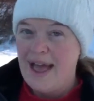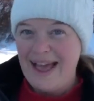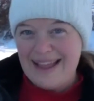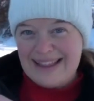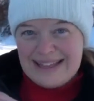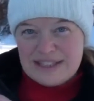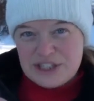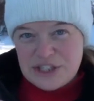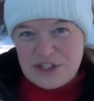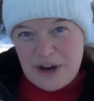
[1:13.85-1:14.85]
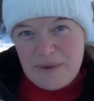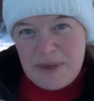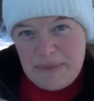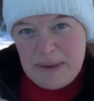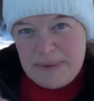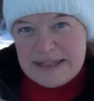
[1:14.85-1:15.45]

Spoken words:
I like to just start with a big piece